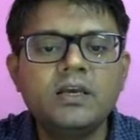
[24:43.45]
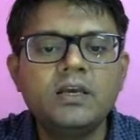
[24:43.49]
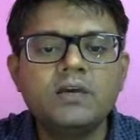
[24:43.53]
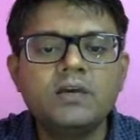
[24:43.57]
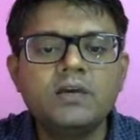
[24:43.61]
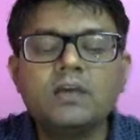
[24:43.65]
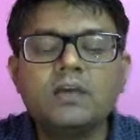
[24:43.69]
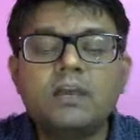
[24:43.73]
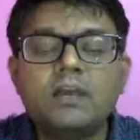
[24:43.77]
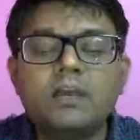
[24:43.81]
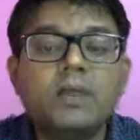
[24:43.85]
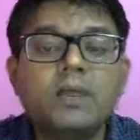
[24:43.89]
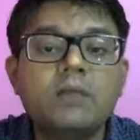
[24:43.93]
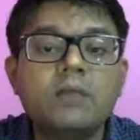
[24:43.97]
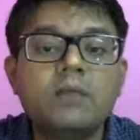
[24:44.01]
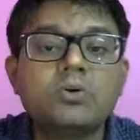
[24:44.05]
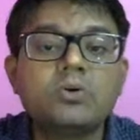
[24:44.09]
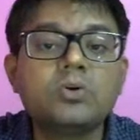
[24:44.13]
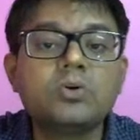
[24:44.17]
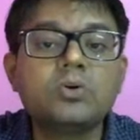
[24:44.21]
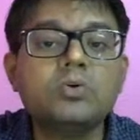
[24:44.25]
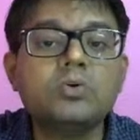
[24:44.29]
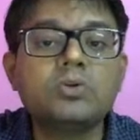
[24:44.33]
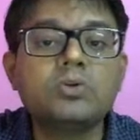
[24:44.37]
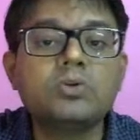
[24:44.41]
we will be able to
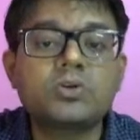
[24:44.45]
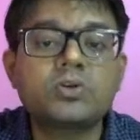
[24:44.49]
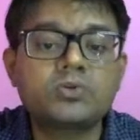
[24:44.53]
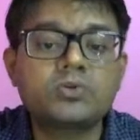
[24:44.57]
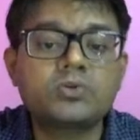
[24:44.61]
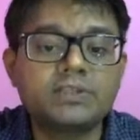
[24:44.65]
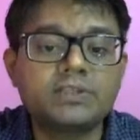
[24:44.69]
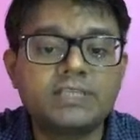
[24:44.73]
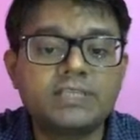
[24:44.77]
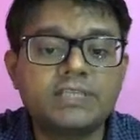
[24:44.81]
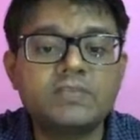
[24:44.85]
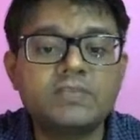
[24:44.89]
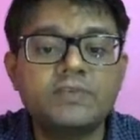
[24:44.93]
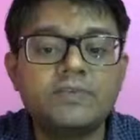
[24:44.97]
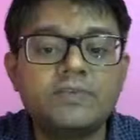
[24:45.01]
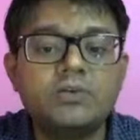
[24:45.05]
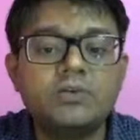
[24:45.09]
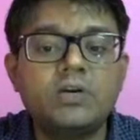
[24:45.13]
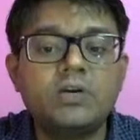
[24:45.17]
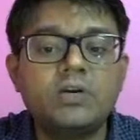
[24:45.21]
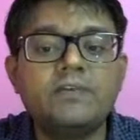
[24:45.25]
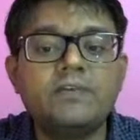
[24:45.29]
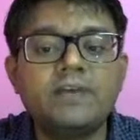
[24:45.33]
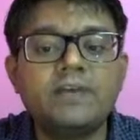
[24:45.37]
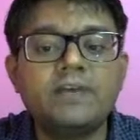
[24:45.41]
do those questions
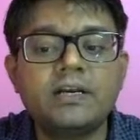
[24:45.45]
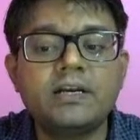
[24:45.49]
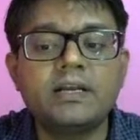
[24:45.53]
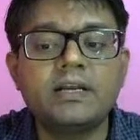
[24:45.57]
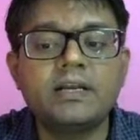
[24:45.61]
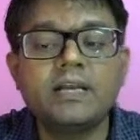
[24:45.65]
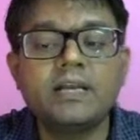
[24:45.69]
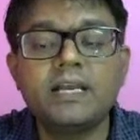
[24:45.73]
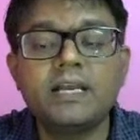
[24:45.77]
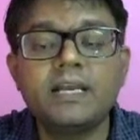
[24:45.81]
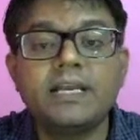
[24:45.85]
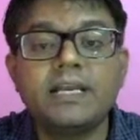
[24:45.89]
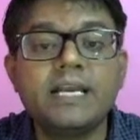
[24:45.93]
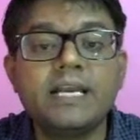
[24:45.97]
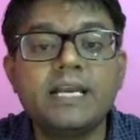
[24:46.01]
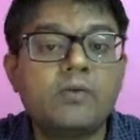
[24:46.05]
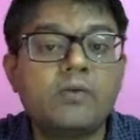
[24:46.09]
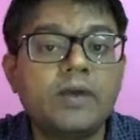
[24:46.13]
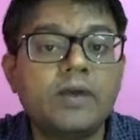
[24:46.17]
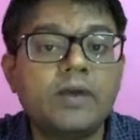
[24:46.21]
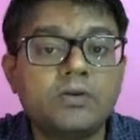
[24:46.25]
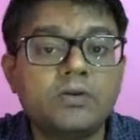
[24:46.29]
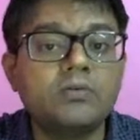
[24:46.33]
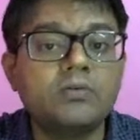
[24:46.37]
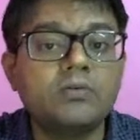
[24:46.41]
without even really
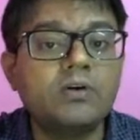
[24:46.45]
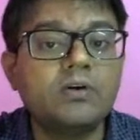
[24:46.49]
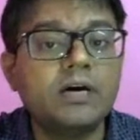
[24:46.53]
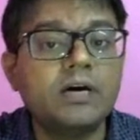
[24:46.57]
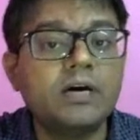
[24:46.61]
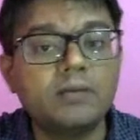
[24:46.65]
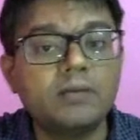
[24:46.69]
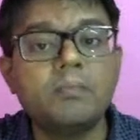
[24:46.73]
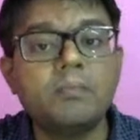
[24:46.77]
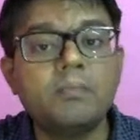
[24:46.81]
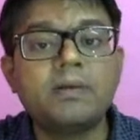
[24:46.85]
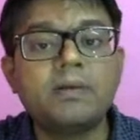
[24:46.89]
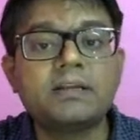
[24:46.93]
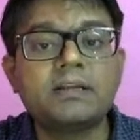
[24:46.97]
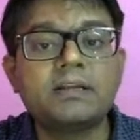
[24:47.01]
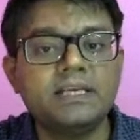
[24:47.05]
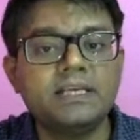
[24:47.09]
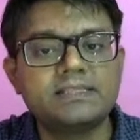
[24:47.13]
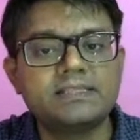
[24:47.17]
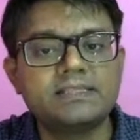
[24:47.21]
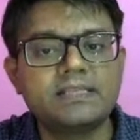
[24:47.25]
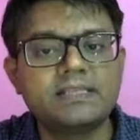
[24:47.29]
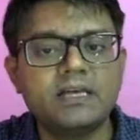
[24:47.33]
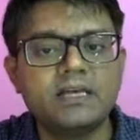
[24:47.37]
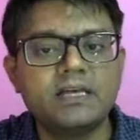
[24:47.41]
required to remember
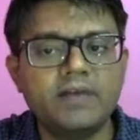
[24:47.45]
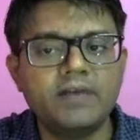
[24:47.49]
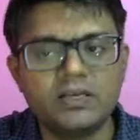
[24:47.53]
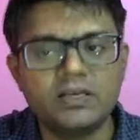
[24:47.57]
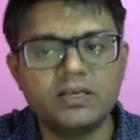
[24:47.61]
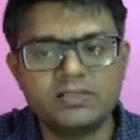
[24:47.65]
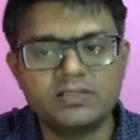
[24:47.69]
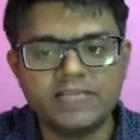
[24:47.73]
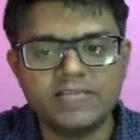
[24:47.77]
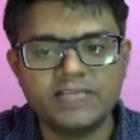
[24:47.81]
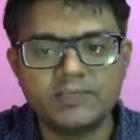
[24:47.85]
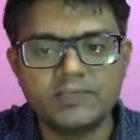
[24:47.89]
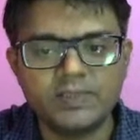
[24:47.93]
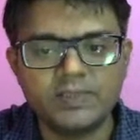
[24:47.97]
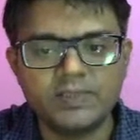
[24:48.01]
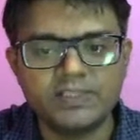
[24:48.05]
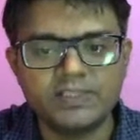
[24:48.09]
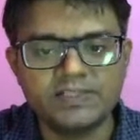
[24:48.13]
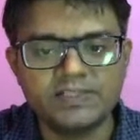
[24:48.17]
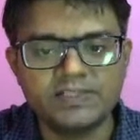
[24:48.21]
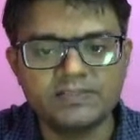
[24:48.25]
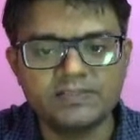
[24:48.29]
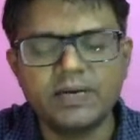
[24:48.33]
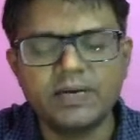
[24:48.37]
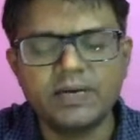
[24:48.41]
these velocity
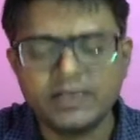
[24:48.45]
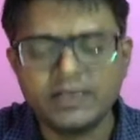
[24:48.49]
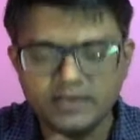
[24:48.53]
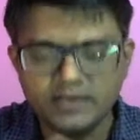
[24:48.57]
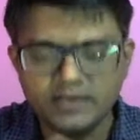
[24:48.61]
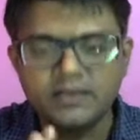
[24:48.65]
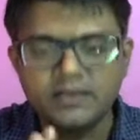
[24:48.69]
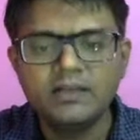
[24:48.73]
expressions. But